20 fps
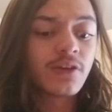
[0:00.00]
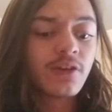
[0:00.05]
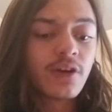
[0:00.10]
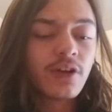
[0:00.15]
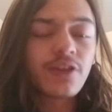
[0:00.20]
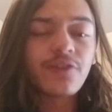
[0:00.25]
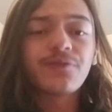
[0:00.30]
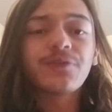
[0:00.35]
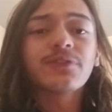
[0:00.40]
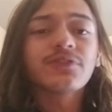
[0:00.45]

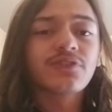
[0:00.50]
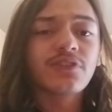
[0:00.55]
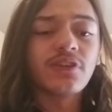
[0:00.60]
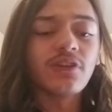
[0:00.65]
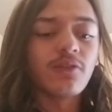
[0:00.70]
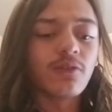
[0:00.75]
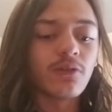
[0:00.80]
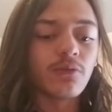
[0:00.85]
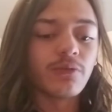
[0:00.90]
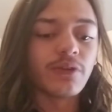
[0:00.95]
The first
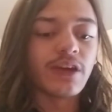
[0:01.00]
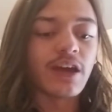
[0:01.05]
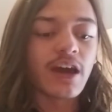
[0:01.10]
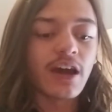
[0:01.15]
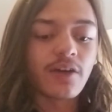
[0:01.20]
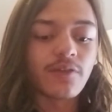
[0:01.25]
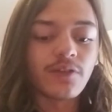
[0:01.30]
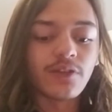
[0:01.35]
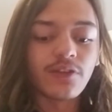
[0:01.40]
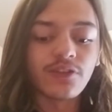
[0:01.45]
killer we
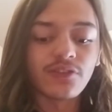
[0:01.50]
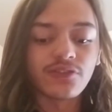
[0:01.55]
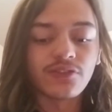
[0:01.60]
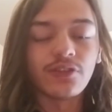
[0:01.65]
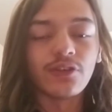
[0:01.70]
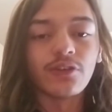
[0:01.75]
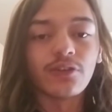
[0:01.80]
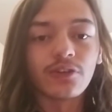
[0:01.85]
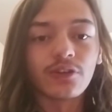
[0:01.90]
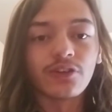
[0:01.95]
have in this
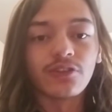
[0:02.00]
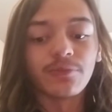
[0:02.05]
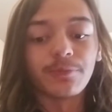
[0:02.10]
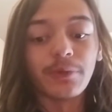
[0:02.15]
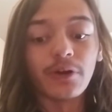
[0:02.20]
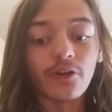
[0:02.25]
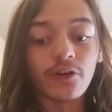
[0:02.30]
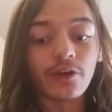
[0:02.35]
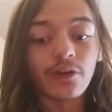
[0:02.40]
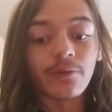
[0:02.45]
tier is
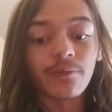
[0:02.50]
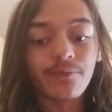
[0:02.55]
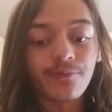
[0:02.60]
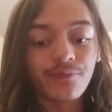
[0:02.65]
Billy.